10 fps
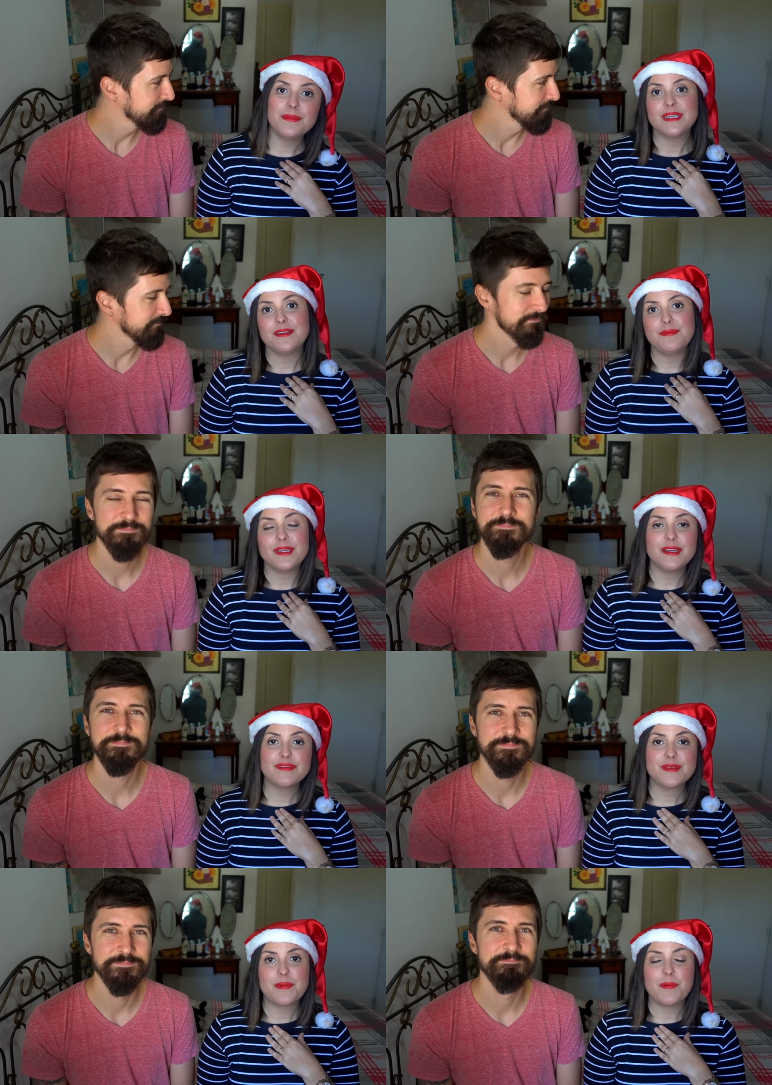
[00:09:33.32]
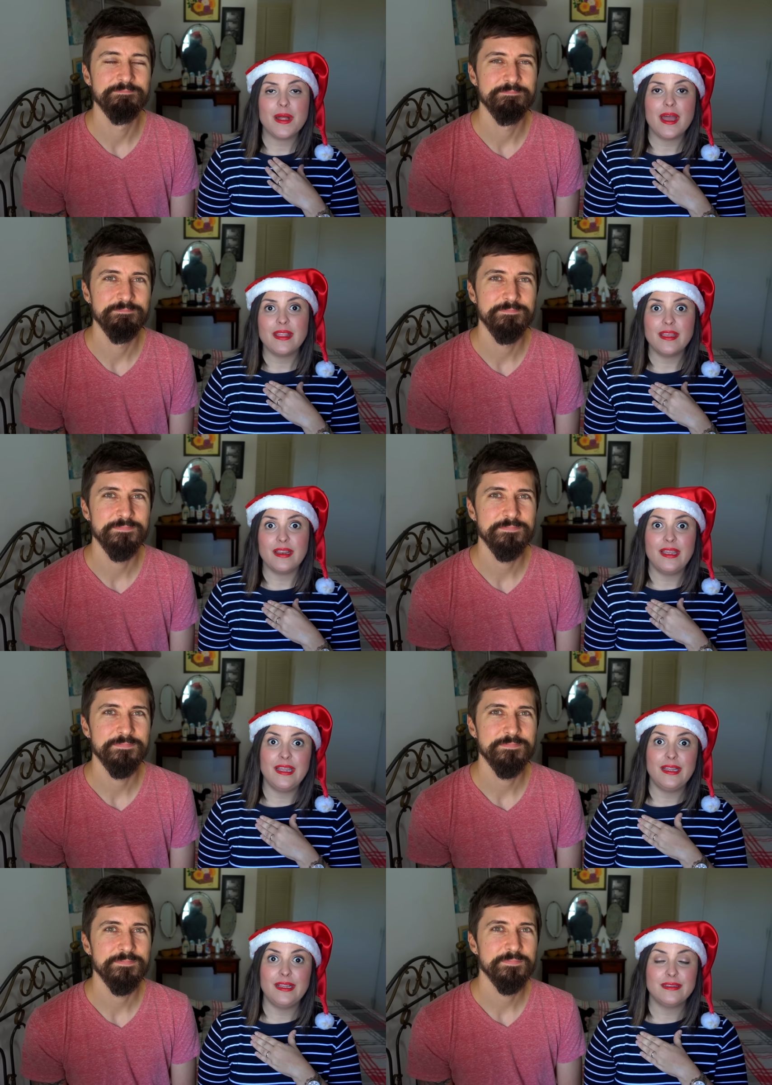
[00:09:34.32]
Speaker 1: mm. and give me gifts, blah, blah, blah. And then
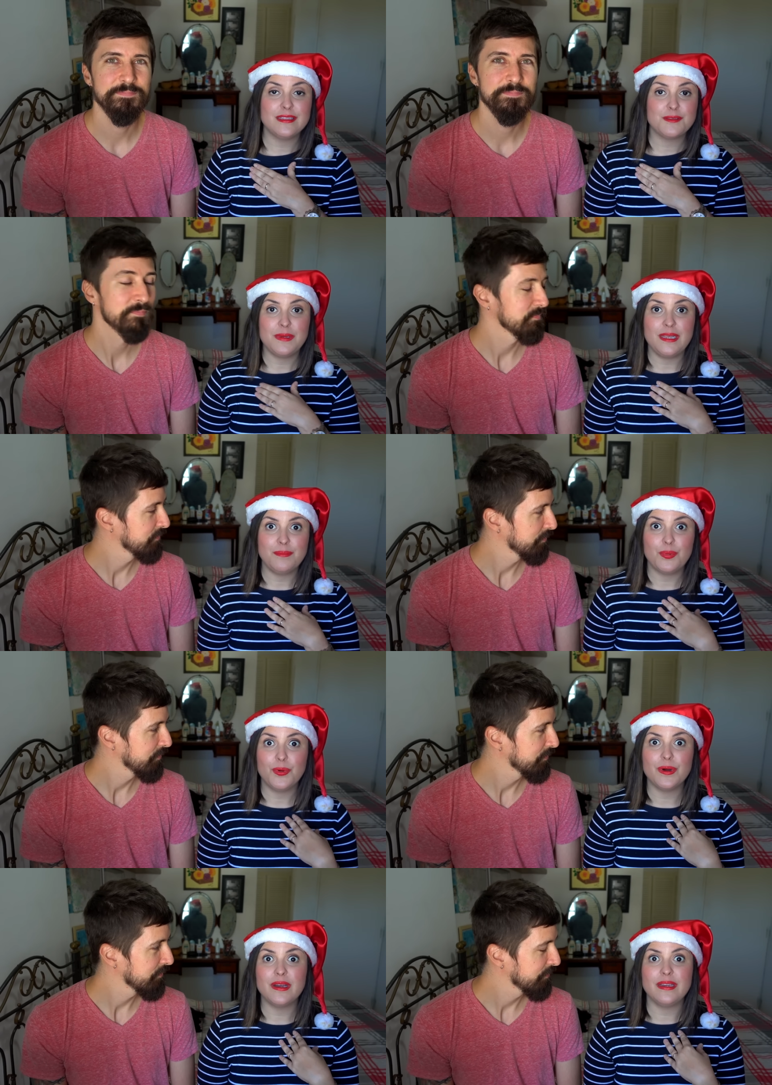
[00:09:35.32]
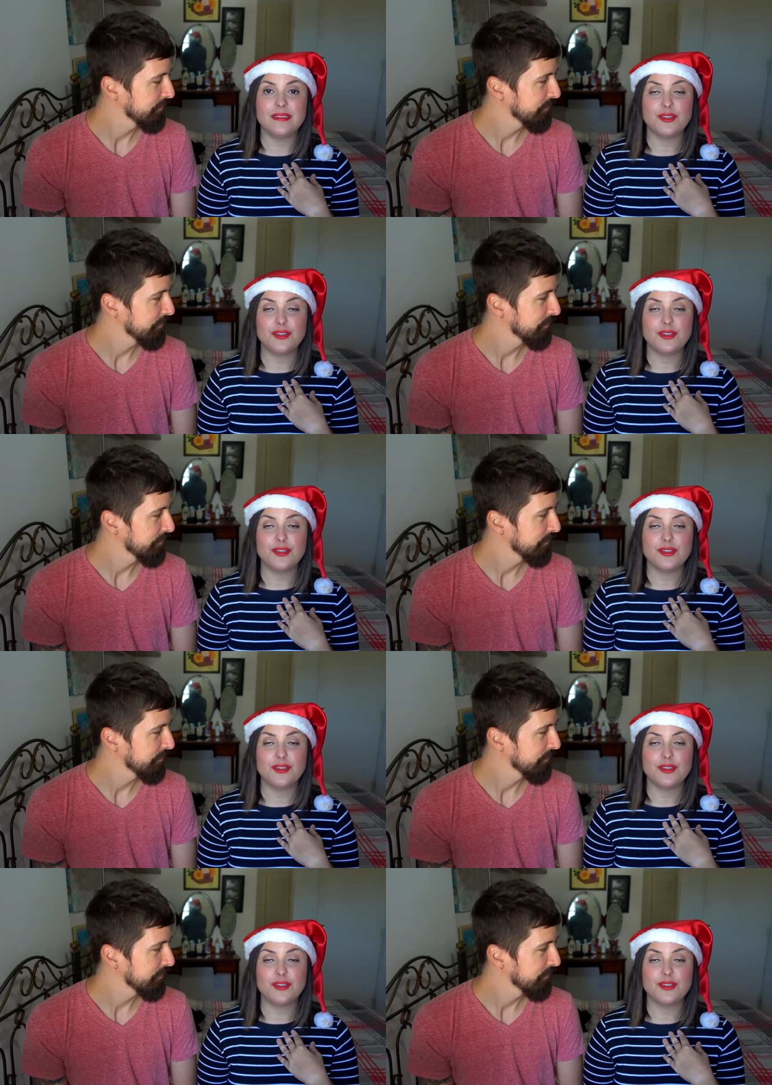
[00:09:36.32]
he, this mean boy,